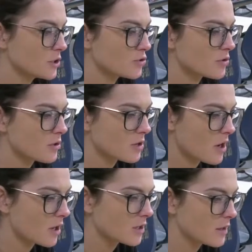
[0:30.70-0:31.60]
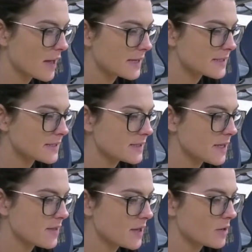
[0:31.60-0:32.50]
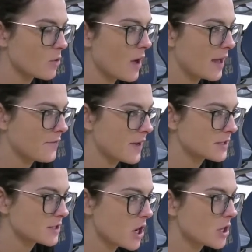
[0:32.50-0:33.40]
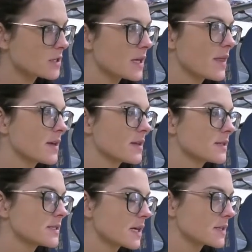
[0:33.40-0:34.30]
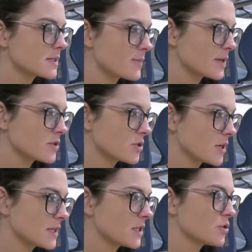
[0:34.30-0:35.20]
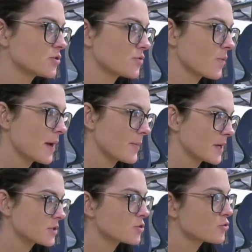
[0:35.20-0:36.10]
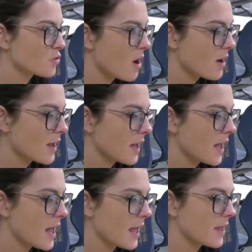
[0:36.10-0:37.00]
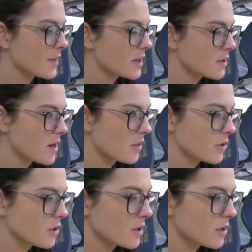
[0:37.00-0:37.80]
intro to art classes, and then advanced art. And then the second semester I teach ceramics, drawing, and then another